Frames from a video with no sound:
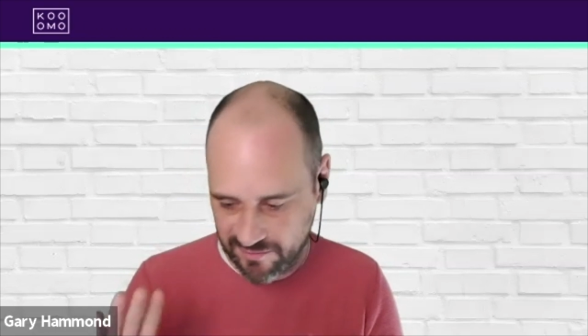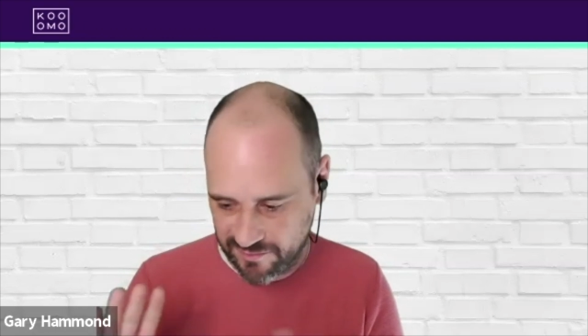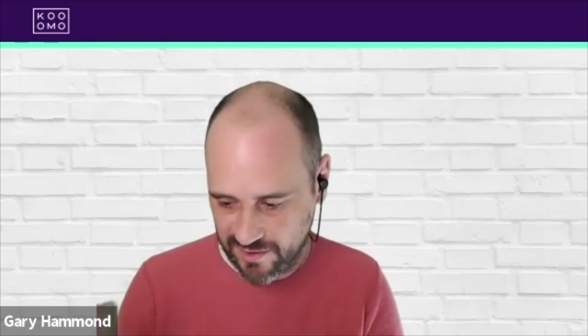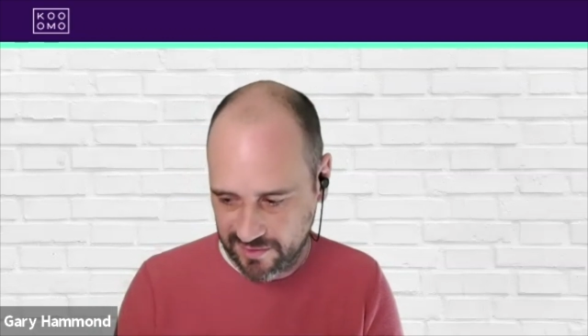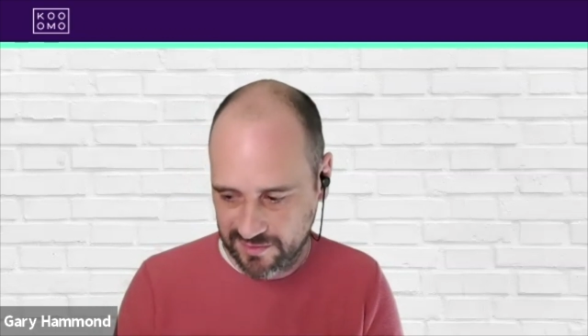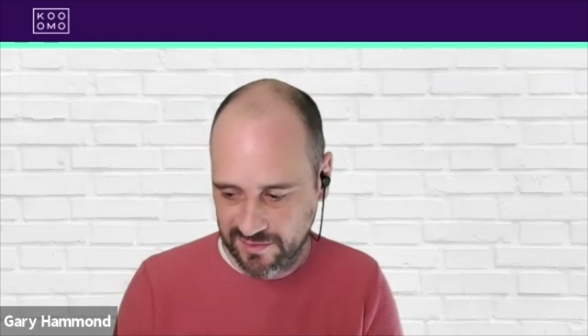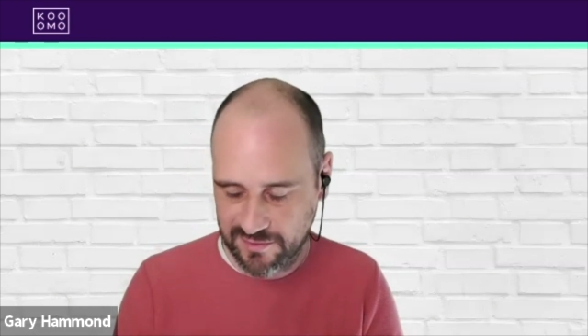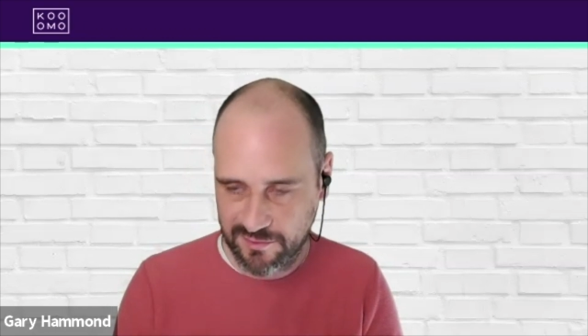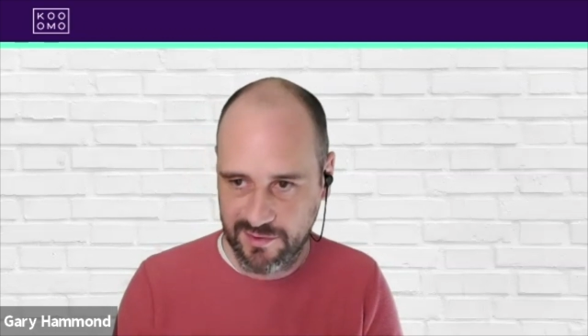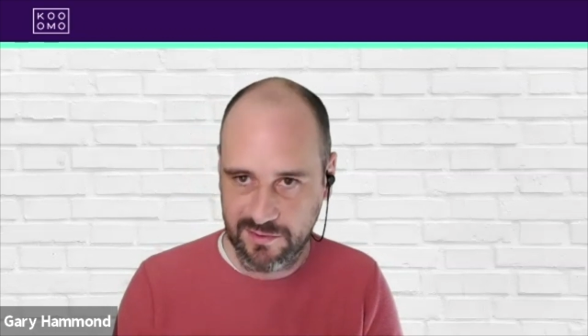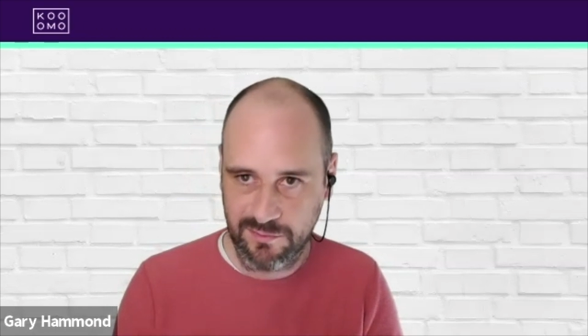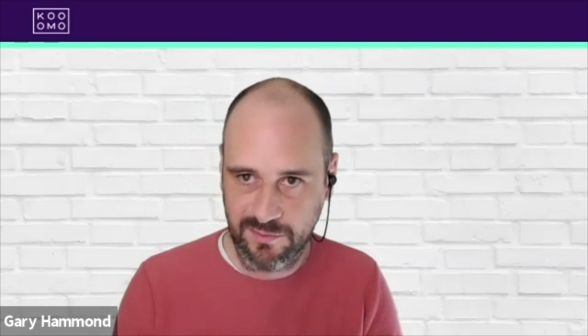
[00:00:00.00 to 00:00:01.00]
I've got it
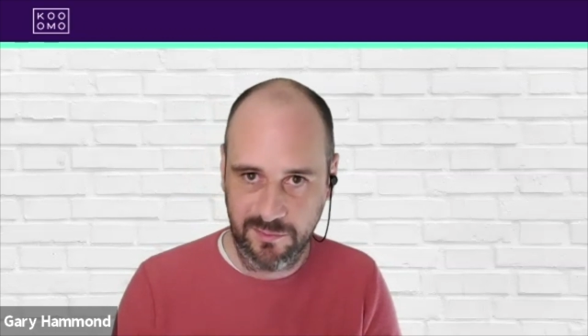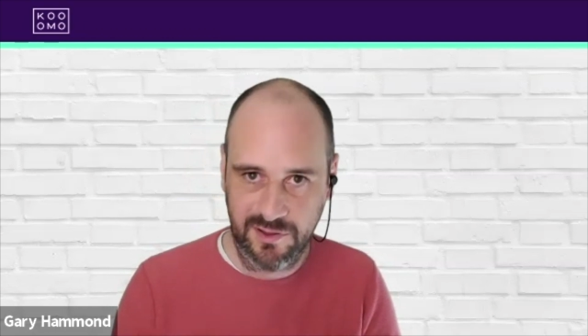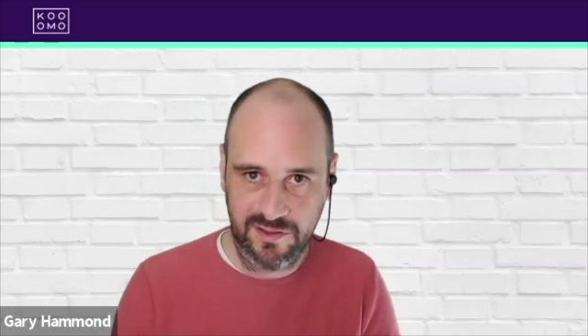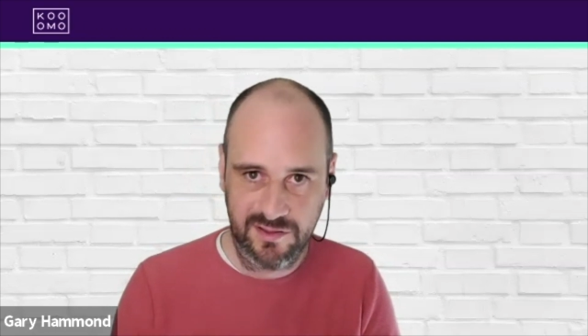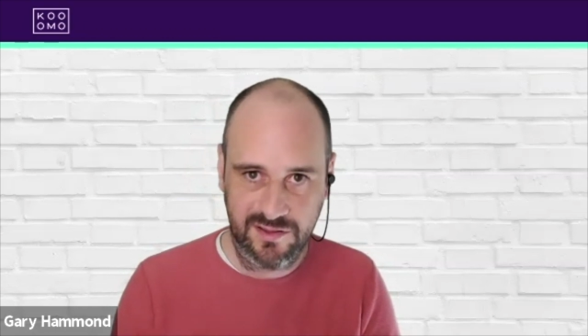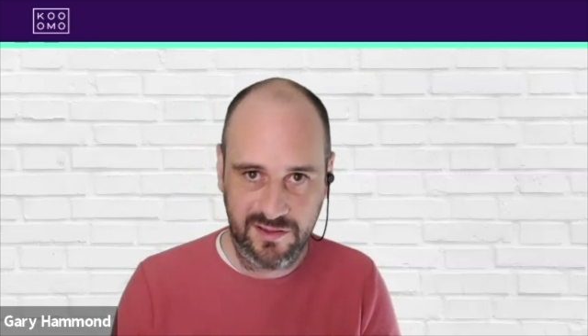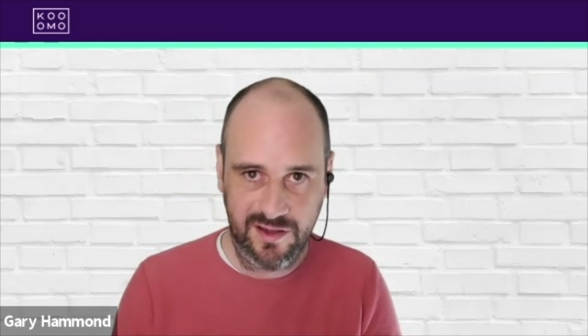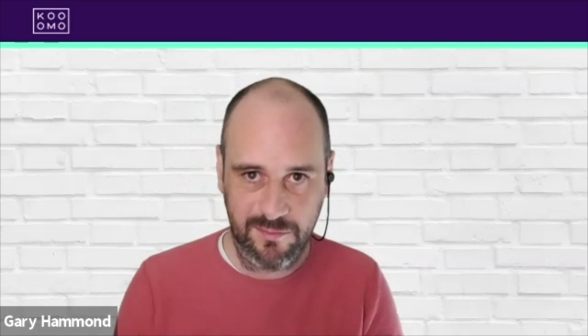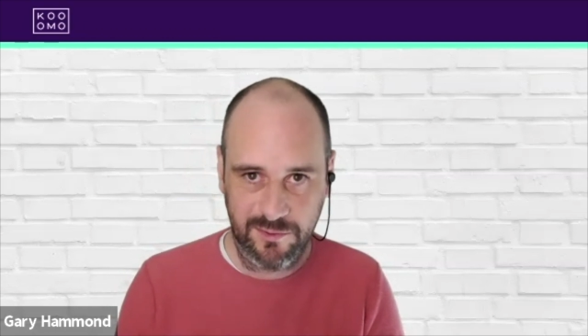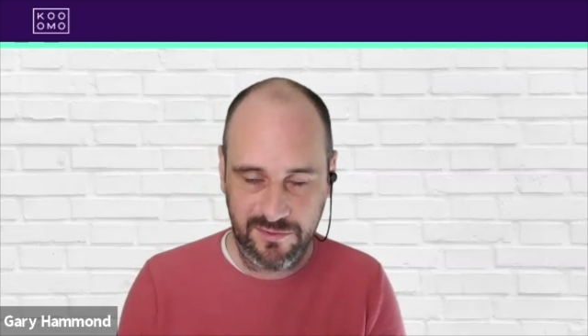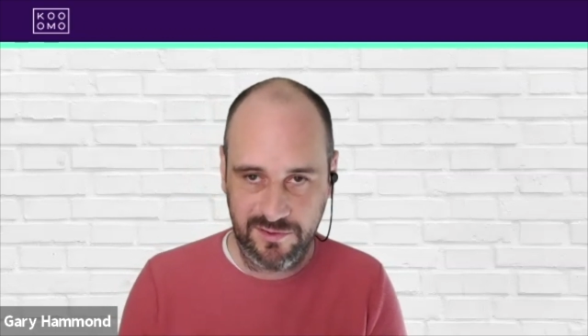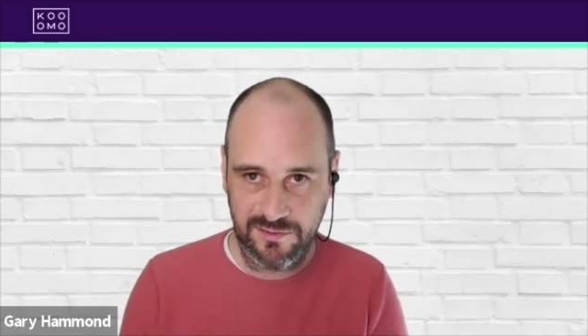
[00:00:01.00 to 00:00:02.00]
integrated with my
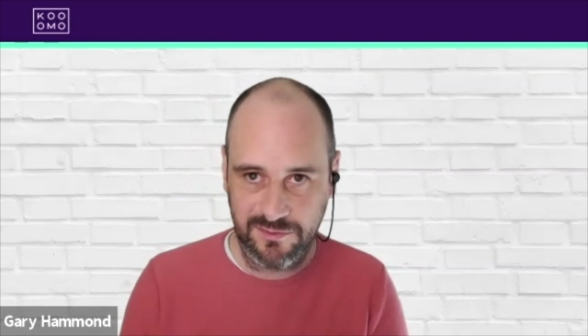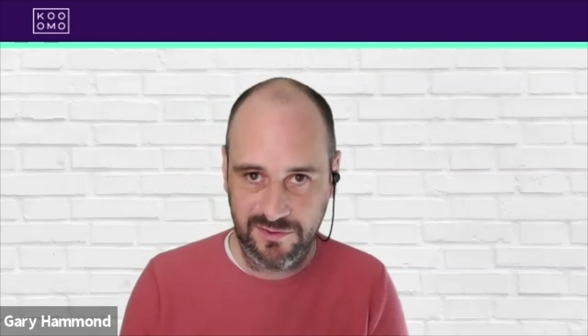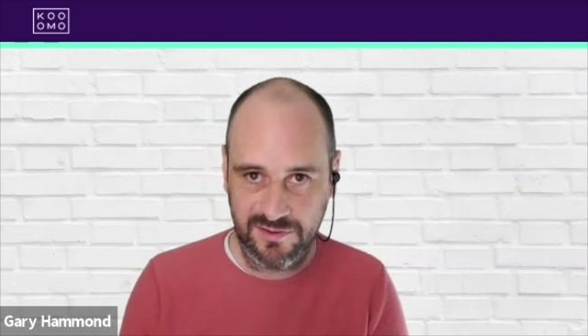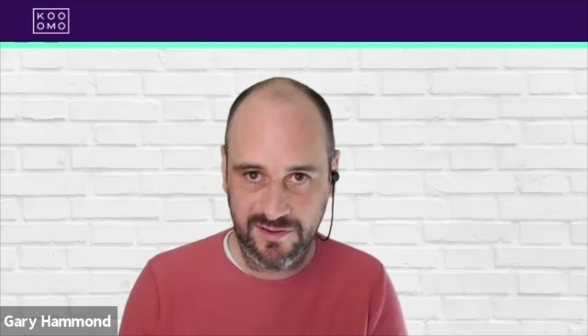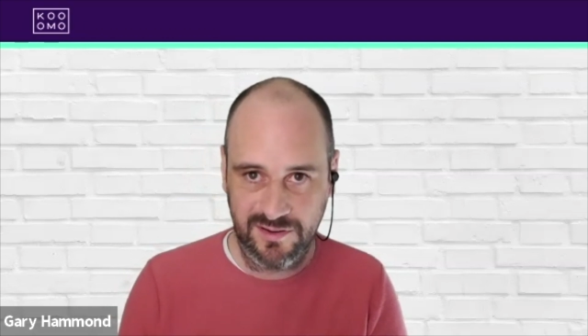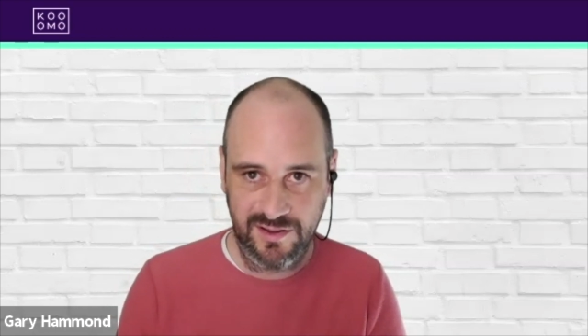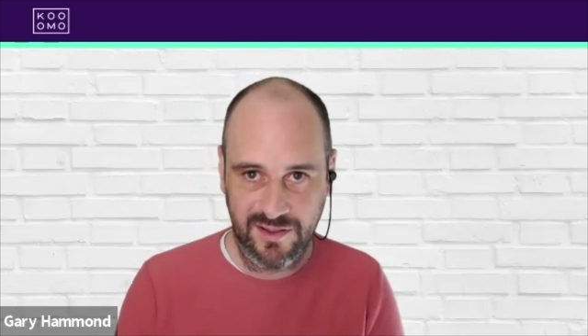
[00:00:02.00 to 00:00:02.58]
e-commerce solution.